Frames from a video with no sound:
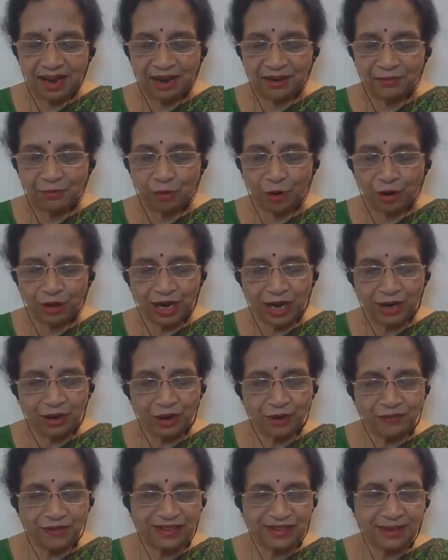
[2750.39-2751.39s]
And what
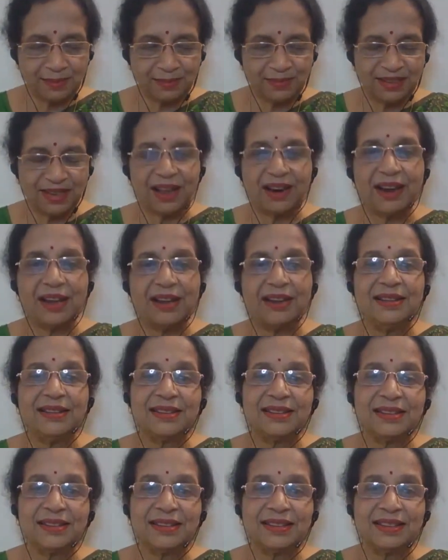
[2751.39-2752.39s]
kind of a samsara
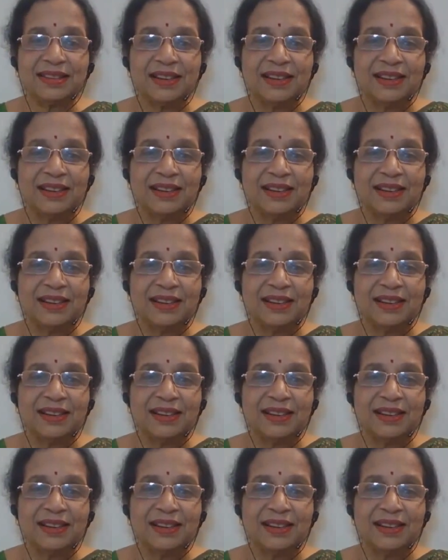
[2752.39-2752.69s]
is this?